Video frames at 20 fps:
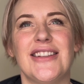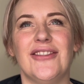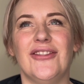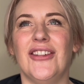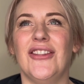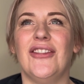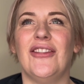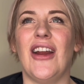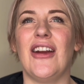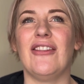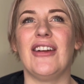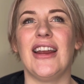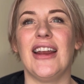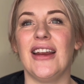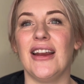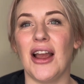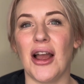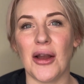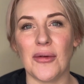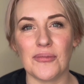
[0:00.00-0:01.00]
a
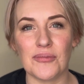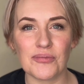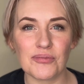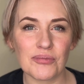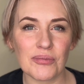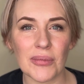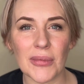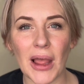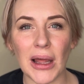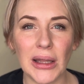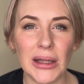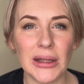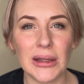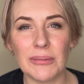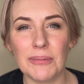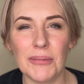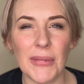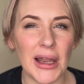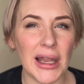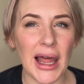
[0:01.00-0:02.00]
very
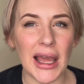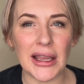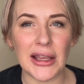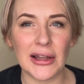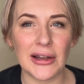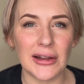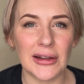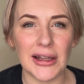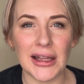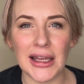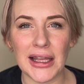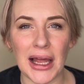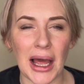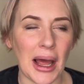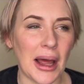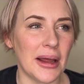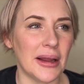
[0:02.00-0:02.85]
molecularly